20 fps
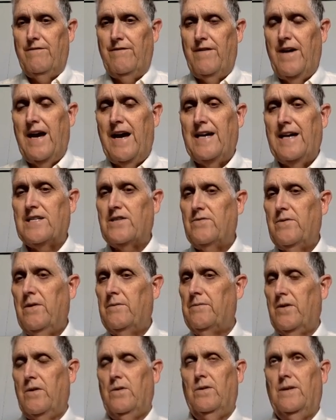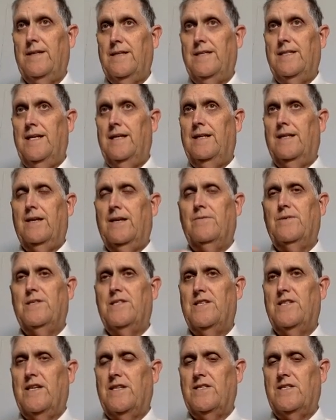fast when we're only dealing with
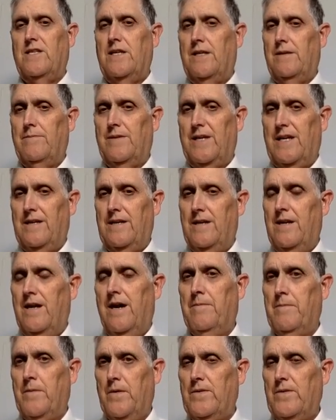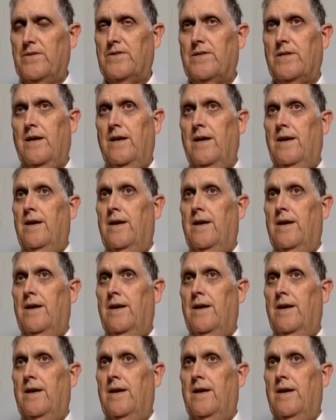16-bit numbers.